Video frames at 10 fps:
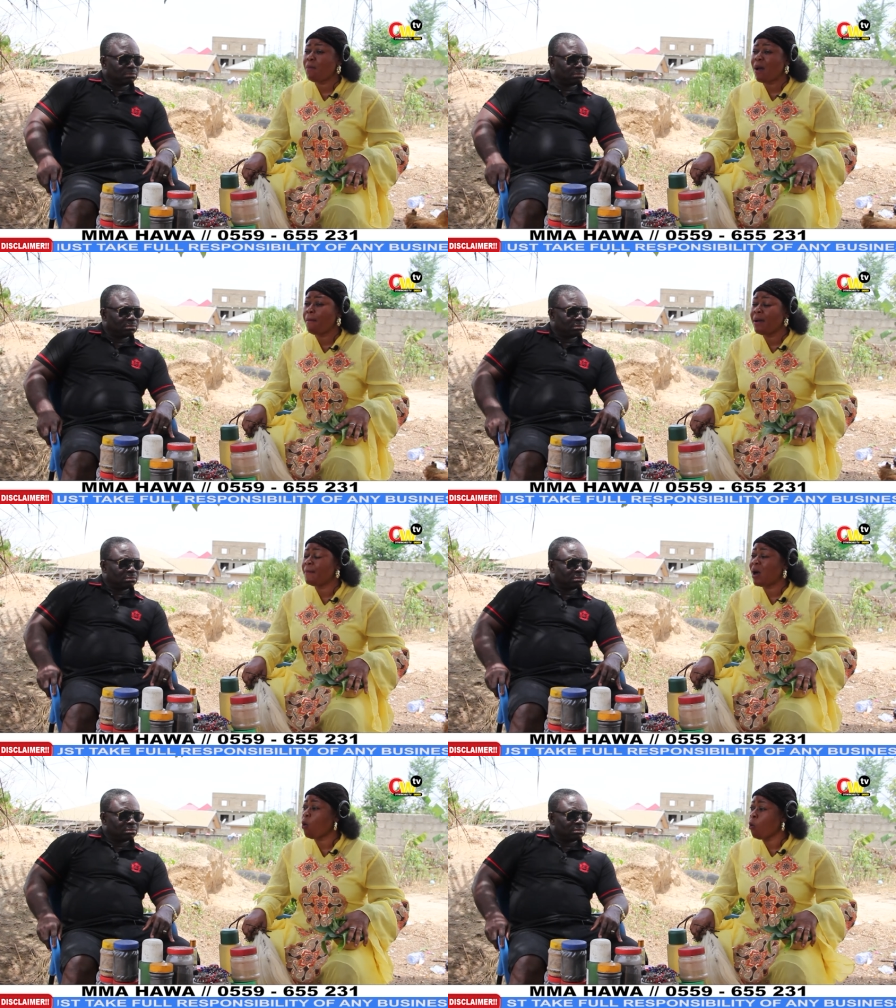a
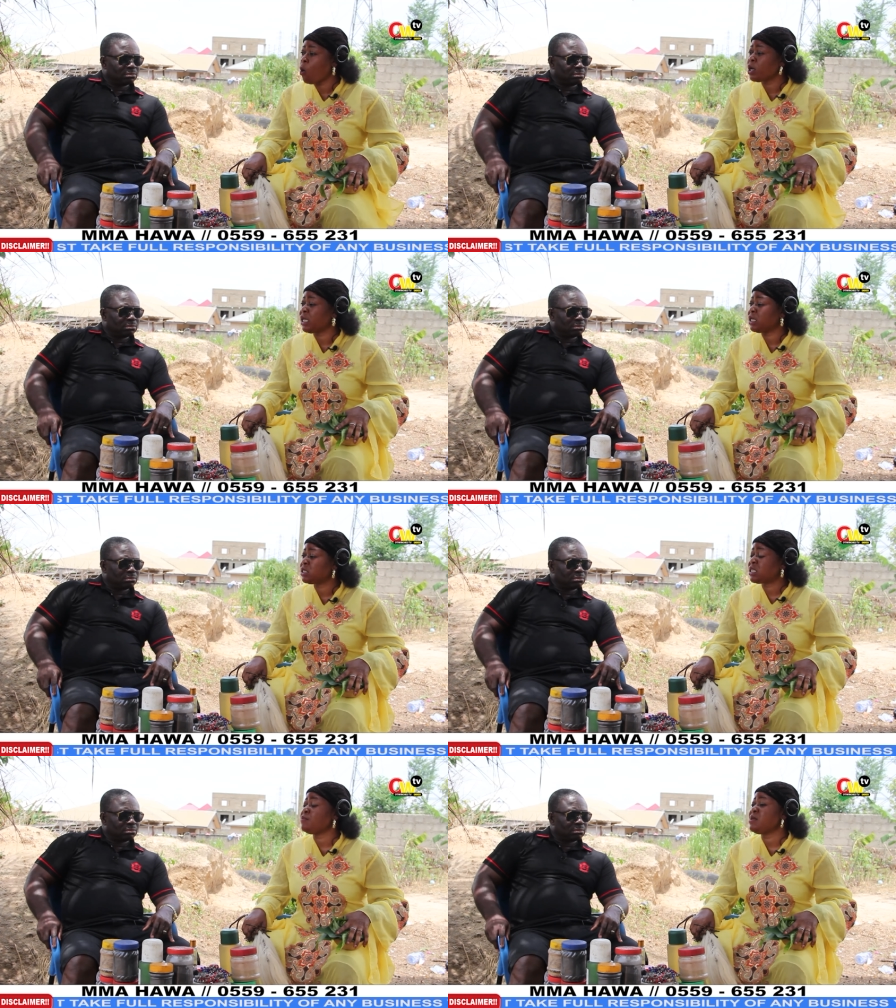baby, mount warning.
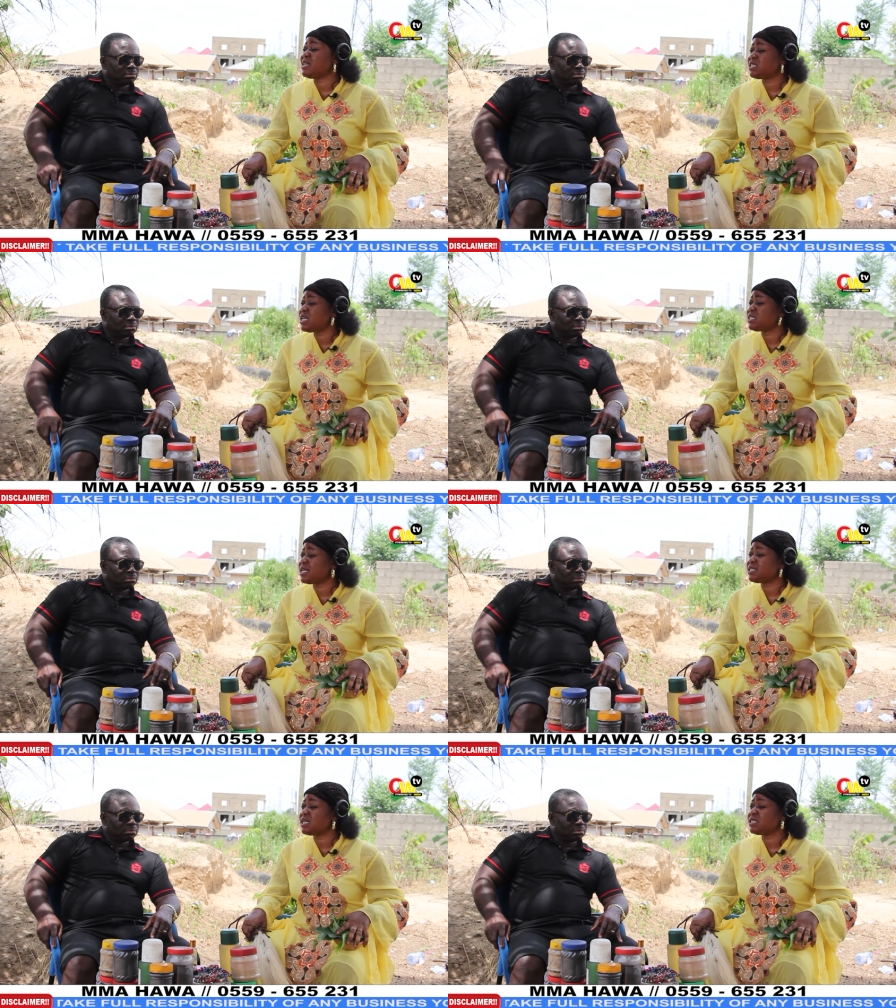Say, dear, say,
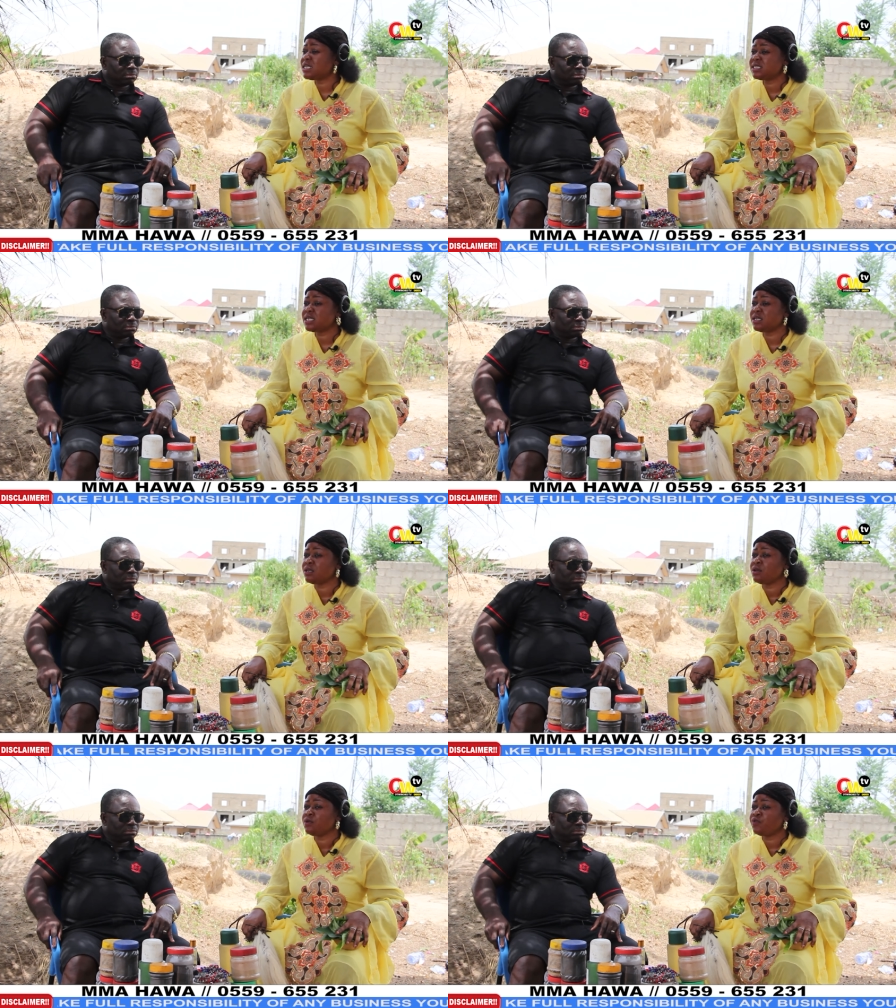say, say, say, say,
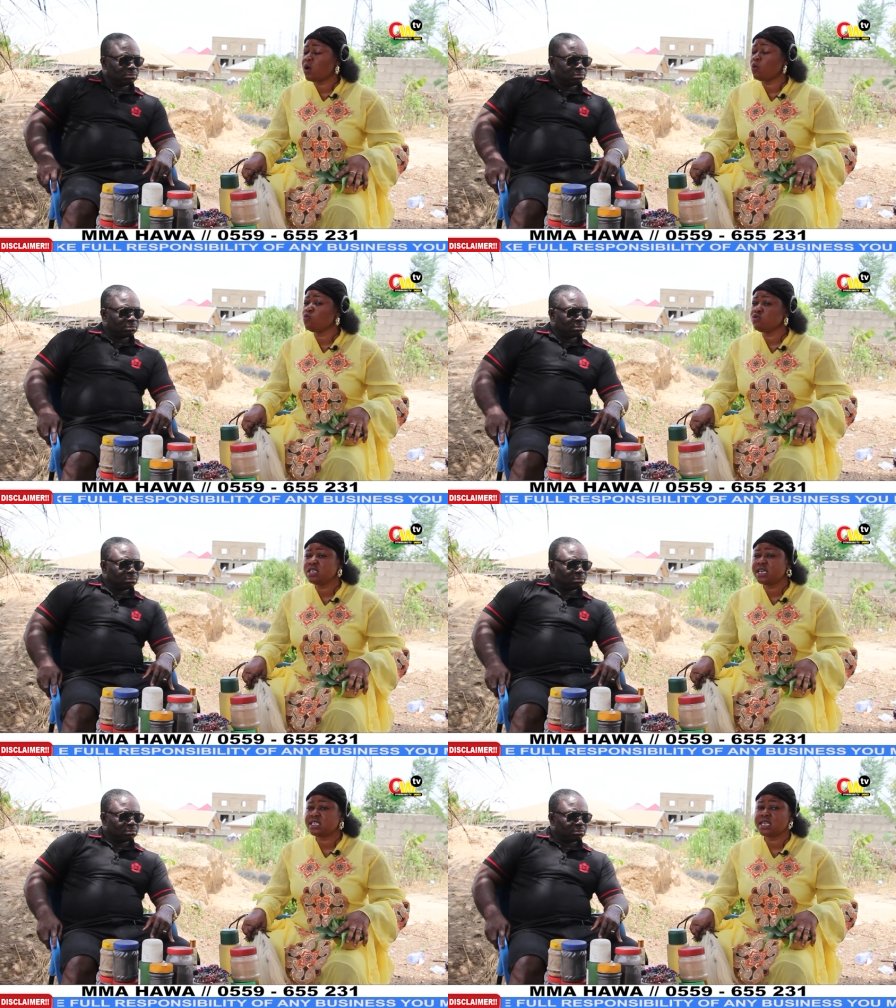shall
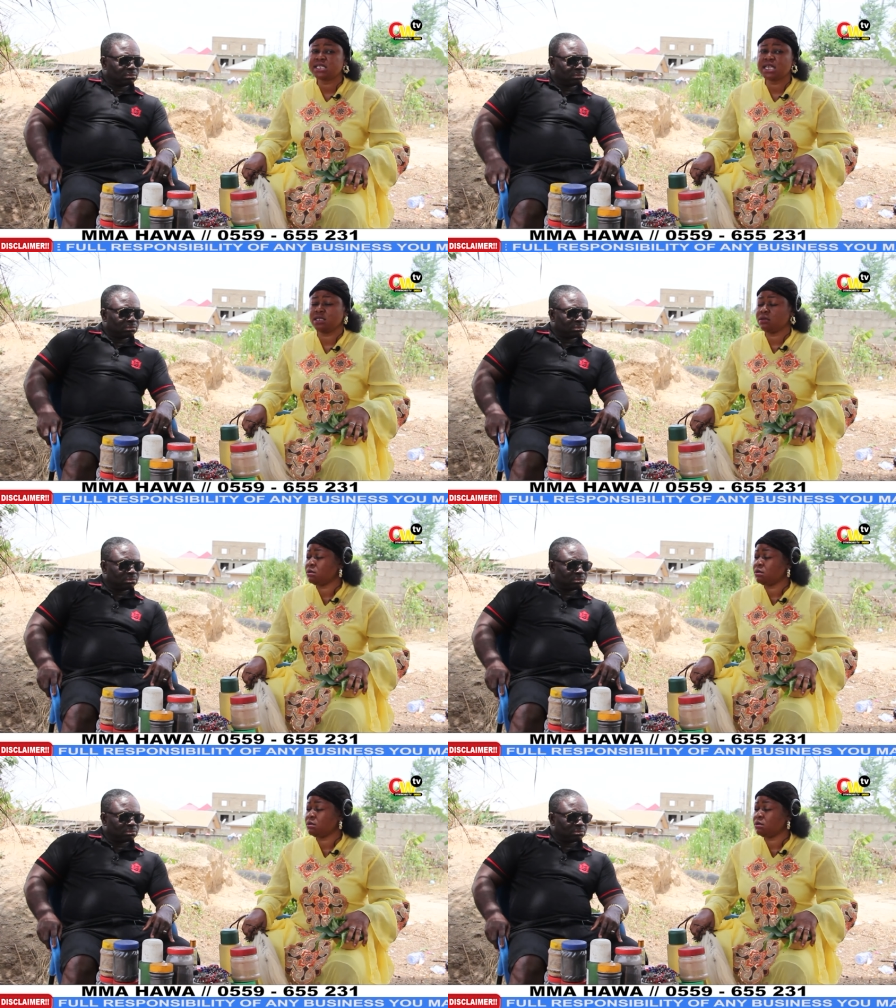we say, say.